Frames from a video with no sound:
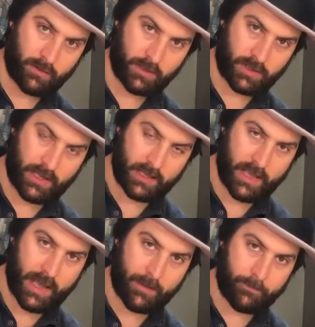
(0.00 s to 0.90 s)
just like
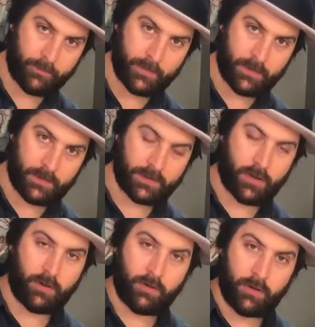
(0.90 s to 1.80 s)
that.
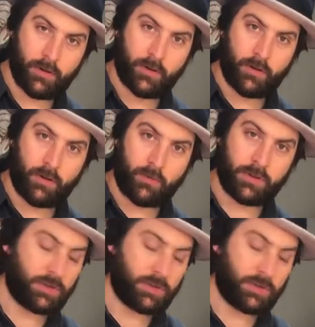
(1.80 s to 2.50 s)
So when